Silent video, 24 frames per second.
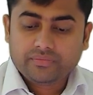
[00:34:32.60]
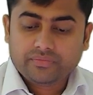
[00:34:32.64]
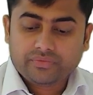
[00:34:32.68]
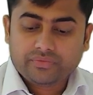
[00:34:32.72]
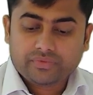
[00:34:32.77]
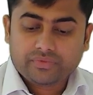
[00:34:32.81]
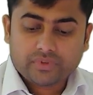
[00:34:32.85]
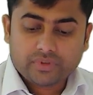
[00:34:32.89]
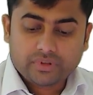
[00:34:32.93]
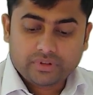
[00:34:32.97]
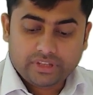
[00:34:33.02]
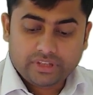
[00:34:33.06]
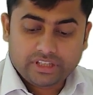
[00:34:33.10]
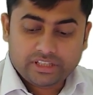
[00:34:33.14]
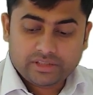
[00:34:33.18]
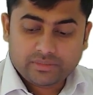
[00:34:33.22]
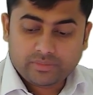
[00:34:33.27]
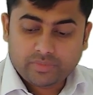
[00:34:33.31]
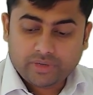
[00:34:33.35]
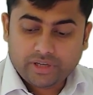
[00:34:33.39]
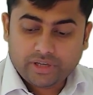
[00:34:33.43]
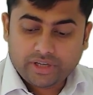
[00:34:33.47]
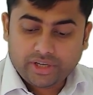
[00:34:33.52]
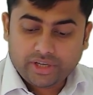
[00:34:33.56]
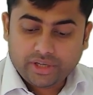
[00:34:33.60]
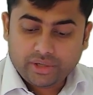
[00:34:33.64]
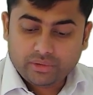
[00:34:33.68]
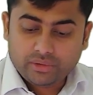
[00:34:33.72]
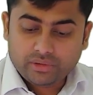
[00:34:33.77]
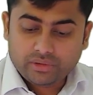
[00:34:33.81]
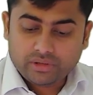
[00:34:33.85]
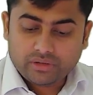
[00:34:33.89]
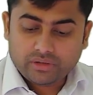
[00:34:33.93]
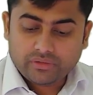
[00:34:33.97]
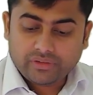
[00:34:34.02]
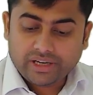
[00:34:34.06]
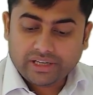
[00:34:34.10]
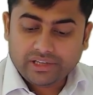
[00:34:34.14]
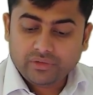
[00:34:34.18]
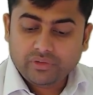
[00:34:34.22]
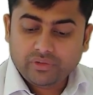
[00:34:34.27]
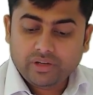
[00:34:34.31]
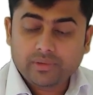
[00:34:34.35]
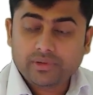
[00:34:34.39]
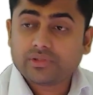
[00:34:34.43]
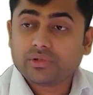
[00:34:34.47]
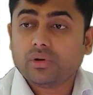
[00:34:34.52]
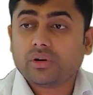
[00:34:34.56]
This particular value will be
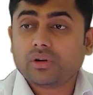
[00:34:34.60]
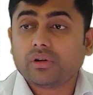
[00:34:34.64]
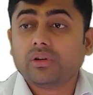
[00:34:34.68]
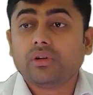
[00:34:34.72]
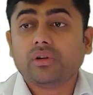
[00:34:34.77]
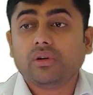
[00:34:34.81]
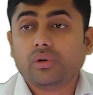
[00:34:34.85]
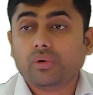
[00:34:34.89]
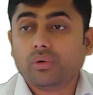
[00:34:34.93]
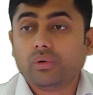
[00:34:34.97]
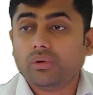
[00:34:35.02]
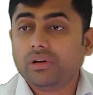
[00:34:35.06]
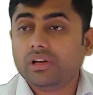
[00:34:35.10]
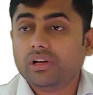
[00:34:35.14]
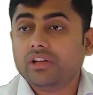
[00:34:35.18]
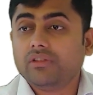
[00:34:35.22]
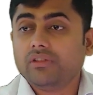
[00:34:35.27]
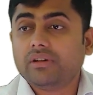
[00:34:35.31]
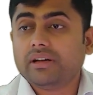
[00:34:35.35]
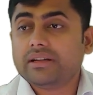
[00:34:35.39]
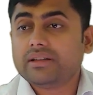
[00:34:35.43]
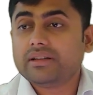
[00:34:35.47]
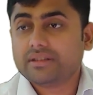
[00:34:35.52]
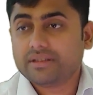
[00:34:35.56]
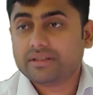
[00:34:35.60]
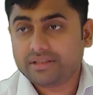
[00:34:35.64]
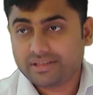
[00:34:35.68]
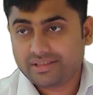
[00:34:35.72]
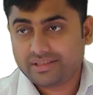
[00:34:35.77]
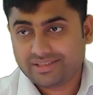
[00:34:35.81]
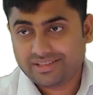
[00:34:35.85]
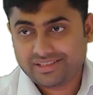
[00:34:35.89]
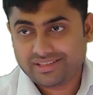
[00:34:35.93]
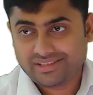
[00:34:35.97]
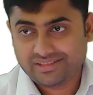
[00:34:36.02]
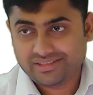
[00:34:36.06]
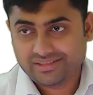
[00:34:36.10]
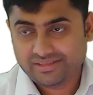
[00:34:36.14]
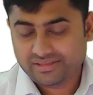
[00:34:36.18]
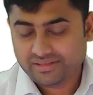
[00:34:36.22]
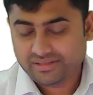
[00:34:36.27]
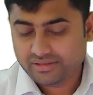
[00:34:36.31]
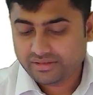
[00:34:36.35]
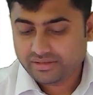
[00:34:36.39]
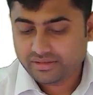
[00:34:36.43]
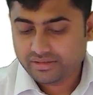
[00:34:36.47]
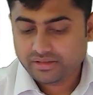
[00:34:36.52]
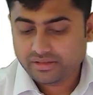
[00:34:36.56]
stored only once.
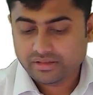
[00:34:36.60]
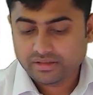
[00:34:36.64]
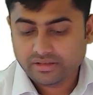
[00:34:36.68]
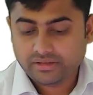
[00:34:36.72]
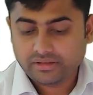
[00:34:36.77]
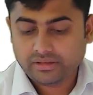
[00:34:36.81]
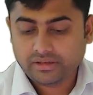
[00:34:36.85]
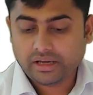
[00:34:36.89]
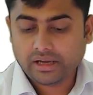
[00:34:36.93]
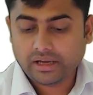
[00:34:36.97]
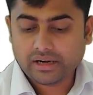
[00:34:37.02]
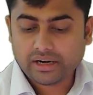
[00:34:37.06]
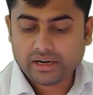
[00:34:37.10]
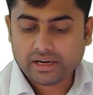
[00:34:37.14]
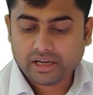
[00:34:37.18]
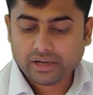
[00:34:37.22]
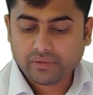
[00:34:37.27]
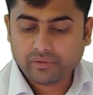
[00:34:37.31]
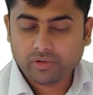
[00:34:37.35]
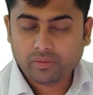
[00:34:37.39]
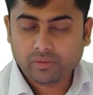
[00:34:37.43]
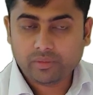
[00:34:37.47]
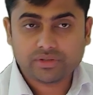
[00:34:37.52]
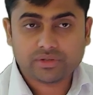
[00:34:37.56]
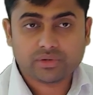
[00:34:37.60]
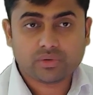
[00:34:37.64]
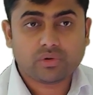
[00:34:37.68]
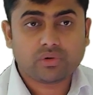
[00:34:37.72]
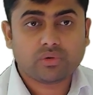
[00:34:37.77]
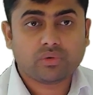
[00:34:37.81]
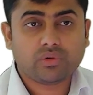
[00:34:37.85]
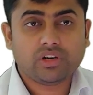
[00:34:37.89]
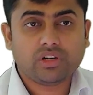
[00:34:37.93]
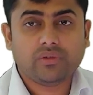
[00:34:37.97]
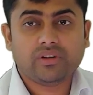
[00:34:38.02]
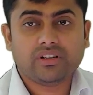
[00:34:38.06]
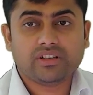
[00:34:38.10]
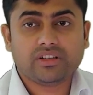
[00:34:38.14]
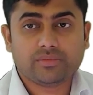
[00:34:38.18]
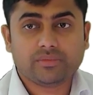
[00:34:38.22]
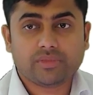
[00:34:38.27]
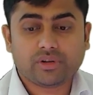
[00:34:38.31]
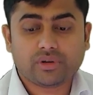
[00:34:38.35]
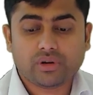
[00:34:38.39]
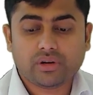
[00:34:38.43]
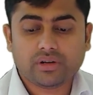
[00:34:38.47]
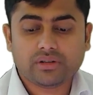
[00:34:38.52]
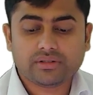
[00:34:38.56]
Karnataka will be stored only once
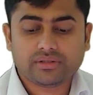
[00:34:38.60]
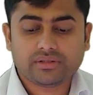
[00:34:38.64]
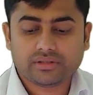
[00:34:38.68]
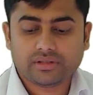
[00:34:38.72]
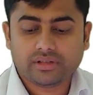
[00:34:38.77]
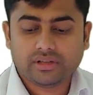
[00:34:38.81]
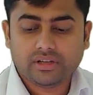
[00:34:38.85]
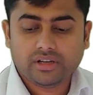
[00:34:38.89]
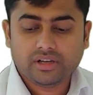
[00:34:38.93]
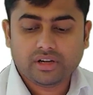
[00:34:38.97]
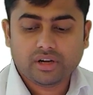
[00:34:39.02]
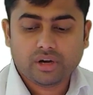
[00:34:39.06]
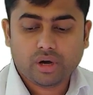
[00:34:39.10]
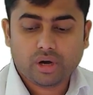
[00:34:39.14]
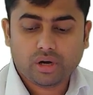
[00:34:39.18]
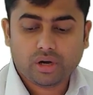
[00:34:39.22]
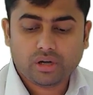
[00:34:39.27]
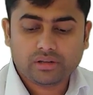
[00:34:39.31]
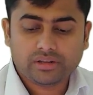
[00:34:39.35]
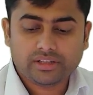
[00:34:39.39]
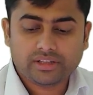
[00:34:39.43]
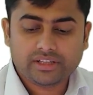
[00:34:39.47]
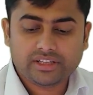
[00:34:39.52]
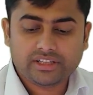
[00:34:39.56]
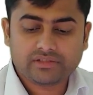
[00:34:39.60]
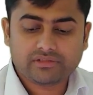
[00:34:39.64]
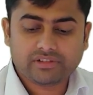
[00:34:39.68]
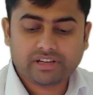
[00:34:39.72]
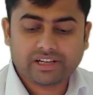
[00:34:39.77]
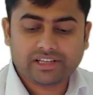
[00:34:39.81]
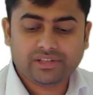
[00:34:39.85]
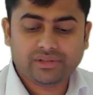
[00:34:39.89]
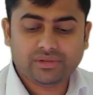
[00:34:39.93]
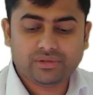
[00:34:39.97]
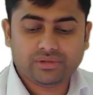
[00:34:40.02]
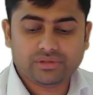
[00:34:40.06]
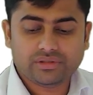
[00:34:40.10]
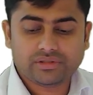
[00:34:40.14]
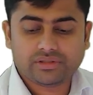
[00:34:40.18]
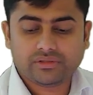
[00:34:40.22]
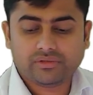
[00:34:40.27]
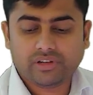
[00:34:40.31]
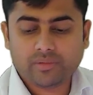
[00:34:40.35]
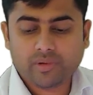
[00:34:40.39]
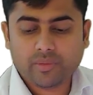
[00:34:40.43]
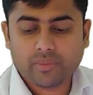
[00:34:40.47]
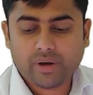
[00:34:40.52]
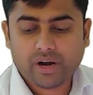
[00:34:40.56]
because all these values
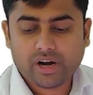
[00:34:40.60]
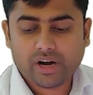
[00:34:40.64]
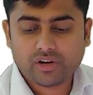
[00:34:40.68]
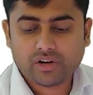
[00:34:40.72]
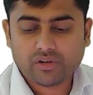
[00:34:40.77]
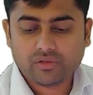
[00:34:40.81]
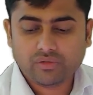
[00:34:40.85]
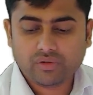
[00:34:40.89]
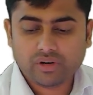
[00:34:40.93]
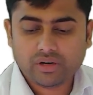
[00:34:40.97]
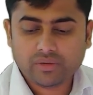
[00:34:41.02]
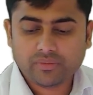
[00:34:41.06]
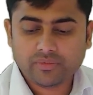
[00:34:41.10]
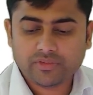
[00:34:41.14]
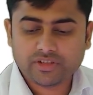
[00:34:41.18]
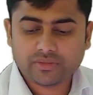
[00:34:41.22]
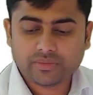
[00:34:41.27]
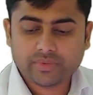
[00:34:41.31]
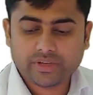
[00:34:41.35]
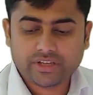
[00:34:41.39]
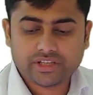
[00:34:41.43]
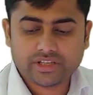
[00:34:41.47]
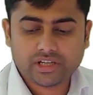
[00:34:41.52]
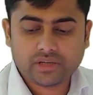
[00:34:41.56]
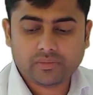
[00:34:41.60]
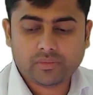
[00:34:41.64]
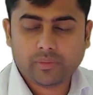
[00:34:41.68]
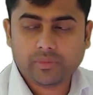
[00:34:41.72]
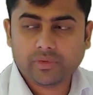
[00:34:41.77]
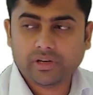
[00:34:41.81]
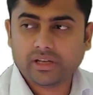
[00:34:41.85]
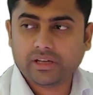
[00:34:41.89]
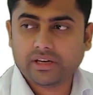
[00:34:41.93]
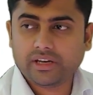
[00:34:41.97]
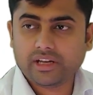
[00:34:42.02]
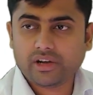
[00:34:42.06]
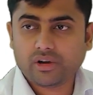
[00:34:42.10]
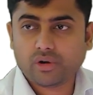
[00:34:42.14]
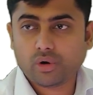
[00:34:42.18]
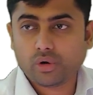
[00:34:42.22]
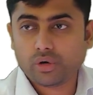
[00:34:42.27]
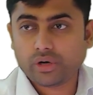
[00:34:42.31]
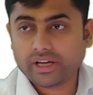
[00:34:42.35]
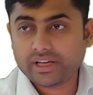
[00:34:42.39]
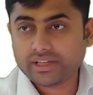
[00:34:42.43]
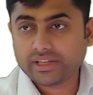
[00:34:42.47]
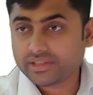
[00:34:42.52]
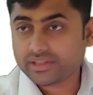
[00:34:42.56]
will be part of one special memory area called
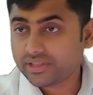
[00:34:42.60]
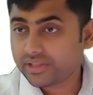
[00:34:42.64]
as